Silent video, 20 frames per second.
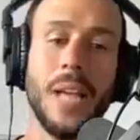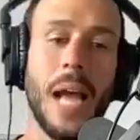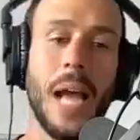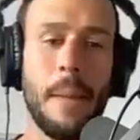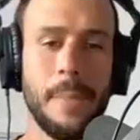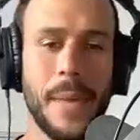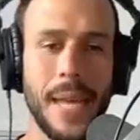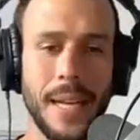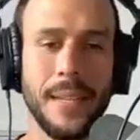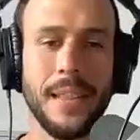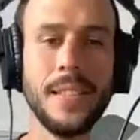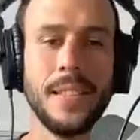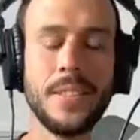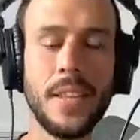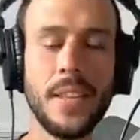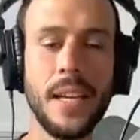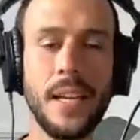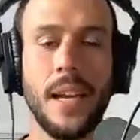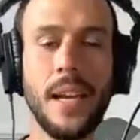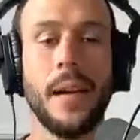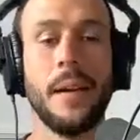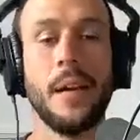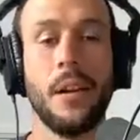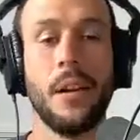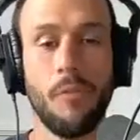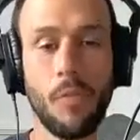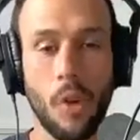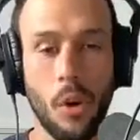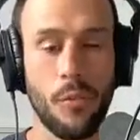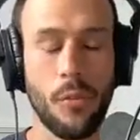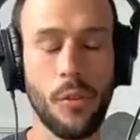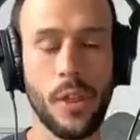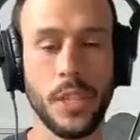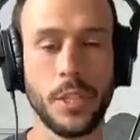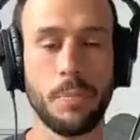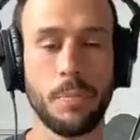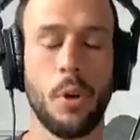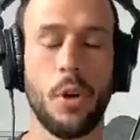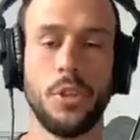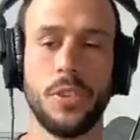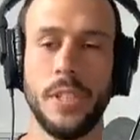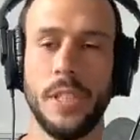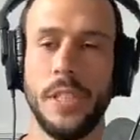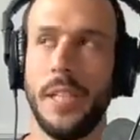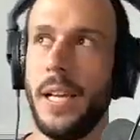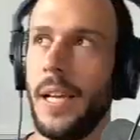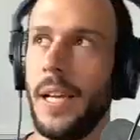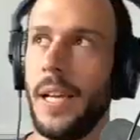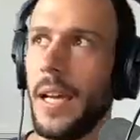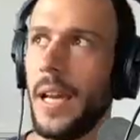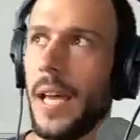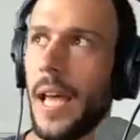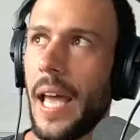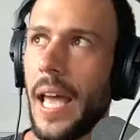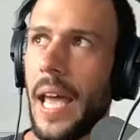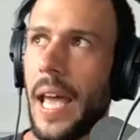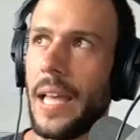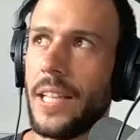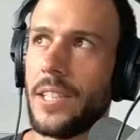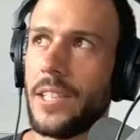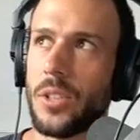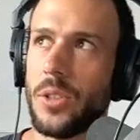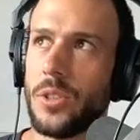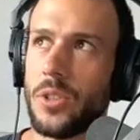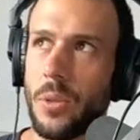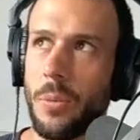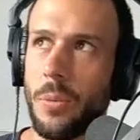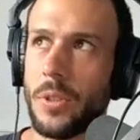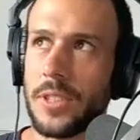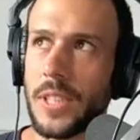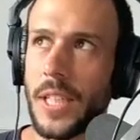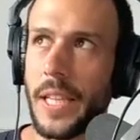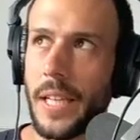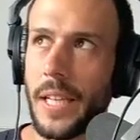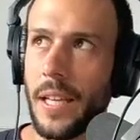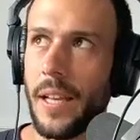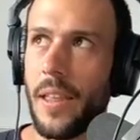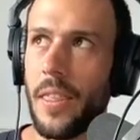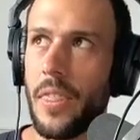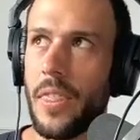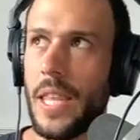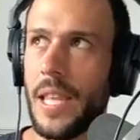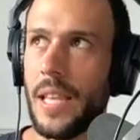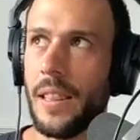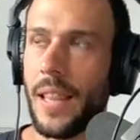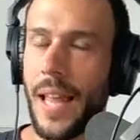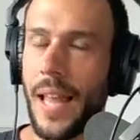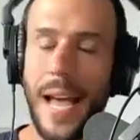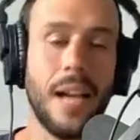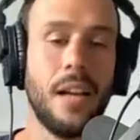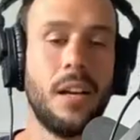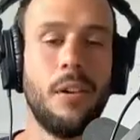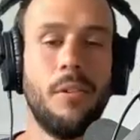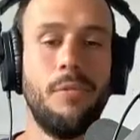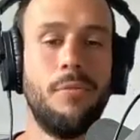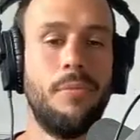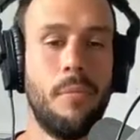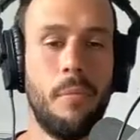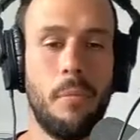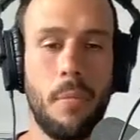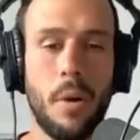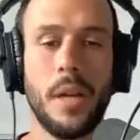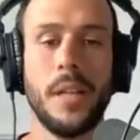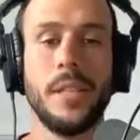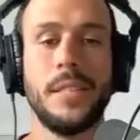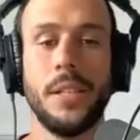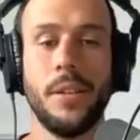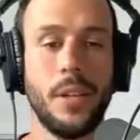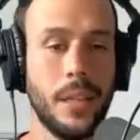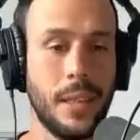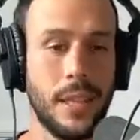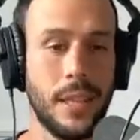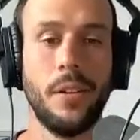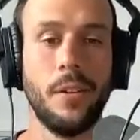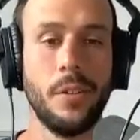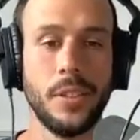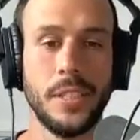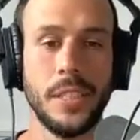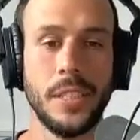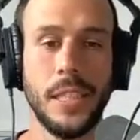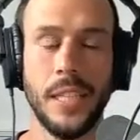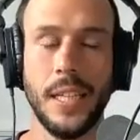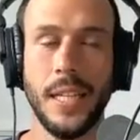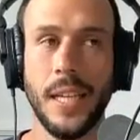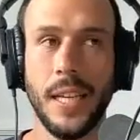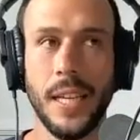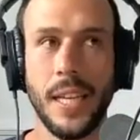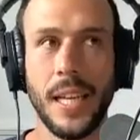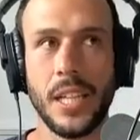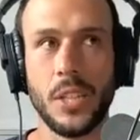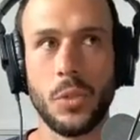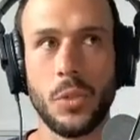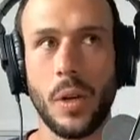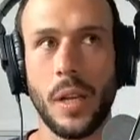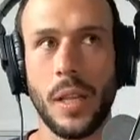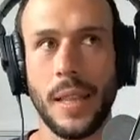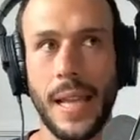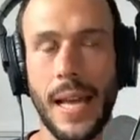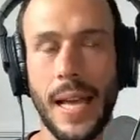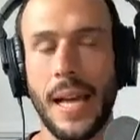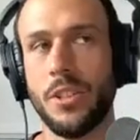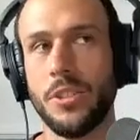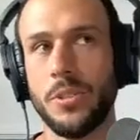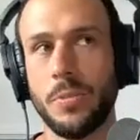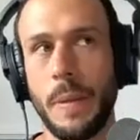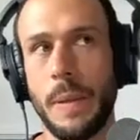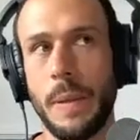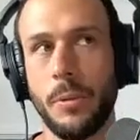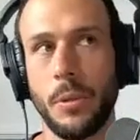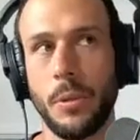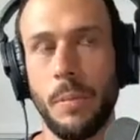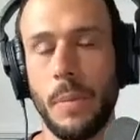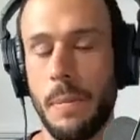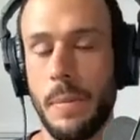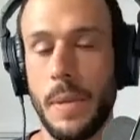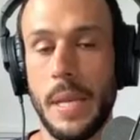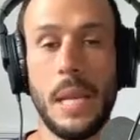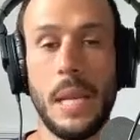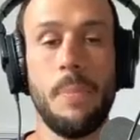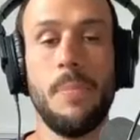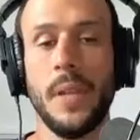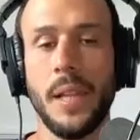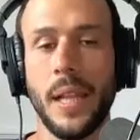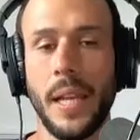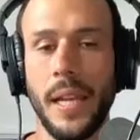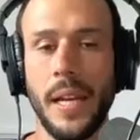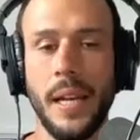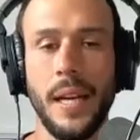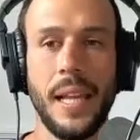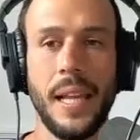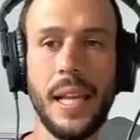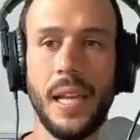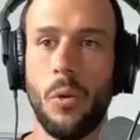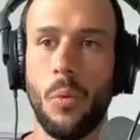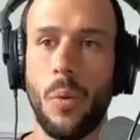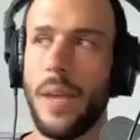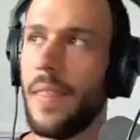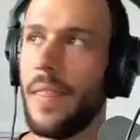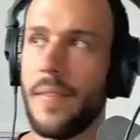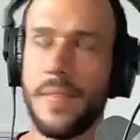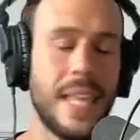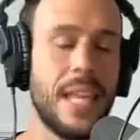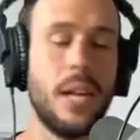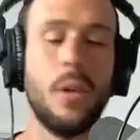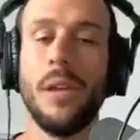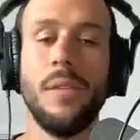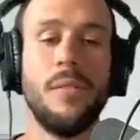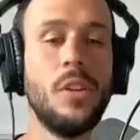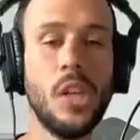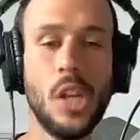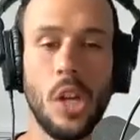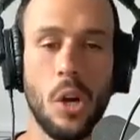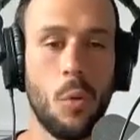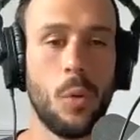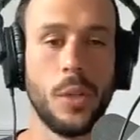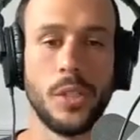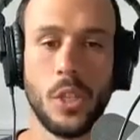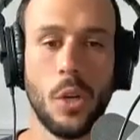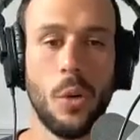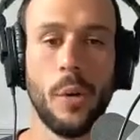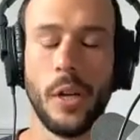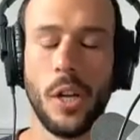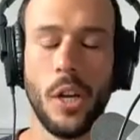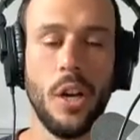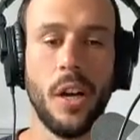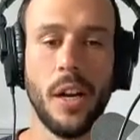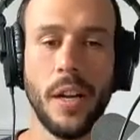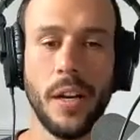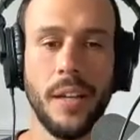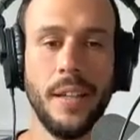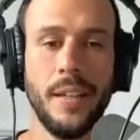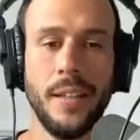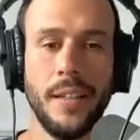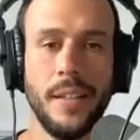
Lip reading: I'm getting this thing, I'm going to vote for this person. And so it's almost like the lack of monetary literacy is what allows people to be manipulated in a way that they don't even know what's going on.